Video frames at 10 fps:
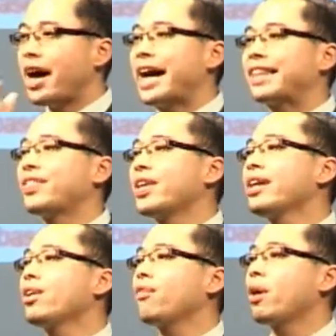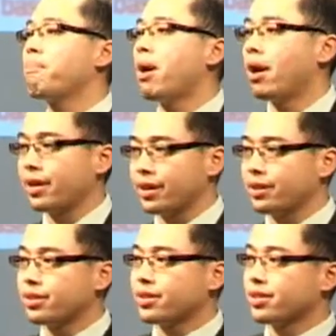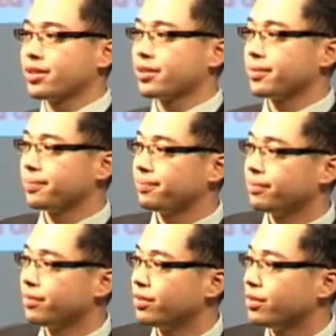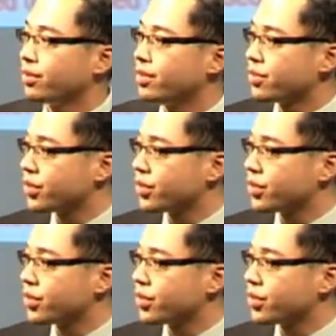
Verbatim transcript: I think of our bodies the